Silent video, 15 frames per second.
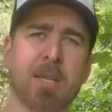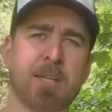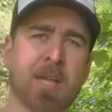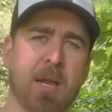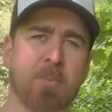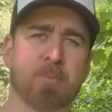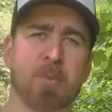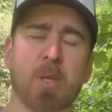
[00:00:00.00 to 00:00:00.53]

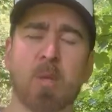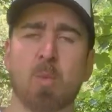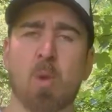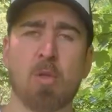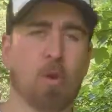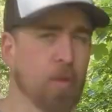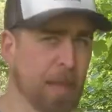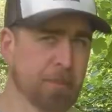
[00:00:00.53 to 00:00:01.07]
Now,
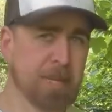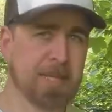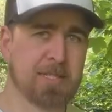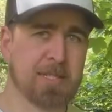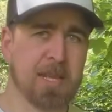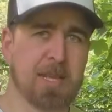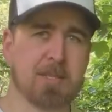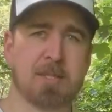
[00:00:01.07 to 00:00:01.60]
with all that being
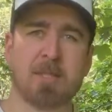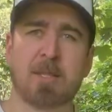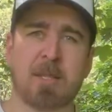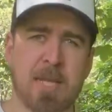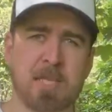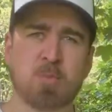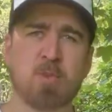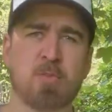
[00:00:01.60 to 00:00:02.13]
said,
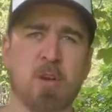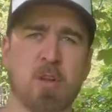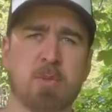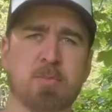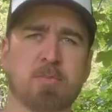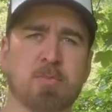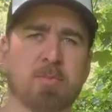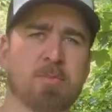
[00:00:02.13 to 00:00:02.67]
let's move on
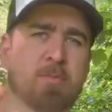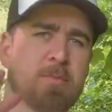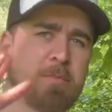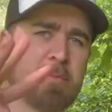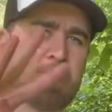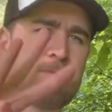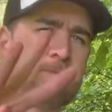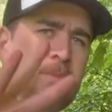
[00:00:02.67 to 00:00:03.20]

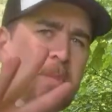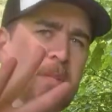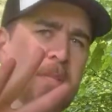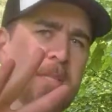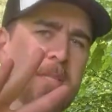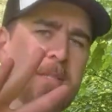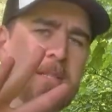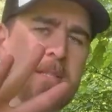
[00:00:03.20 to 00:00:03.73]

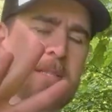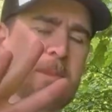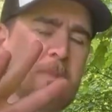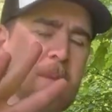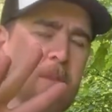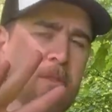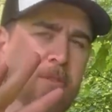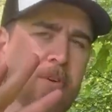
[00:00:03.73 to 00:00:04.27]
to tip
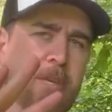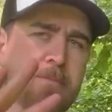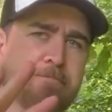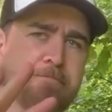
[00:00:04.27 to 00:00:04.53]
number 3.